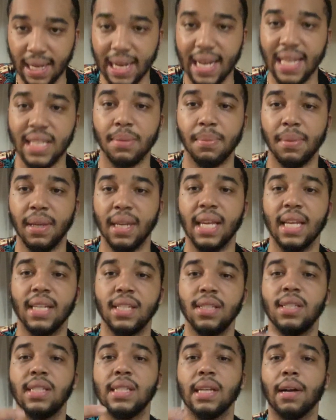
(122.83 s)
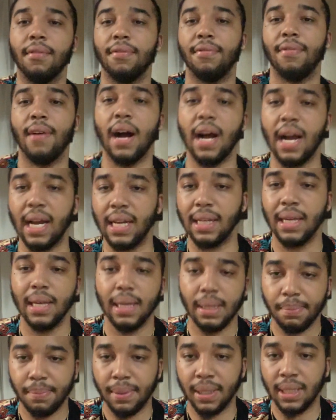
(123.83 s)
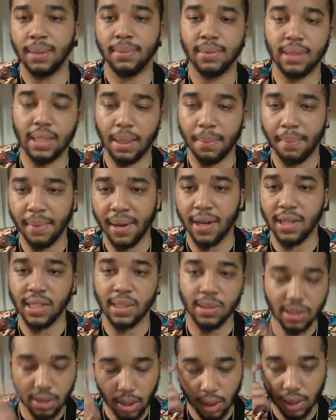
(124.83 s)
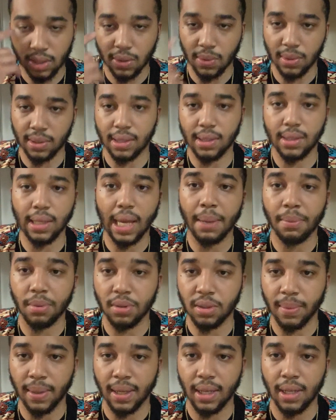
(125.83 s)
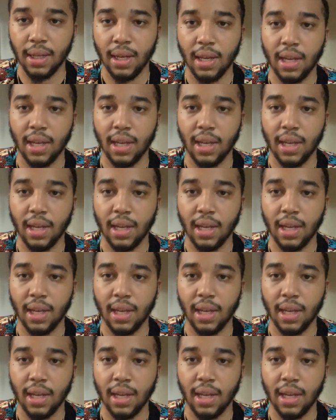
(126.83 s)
and as many as ye shall find, bid them to the marriage. He was talking to his disciples, man.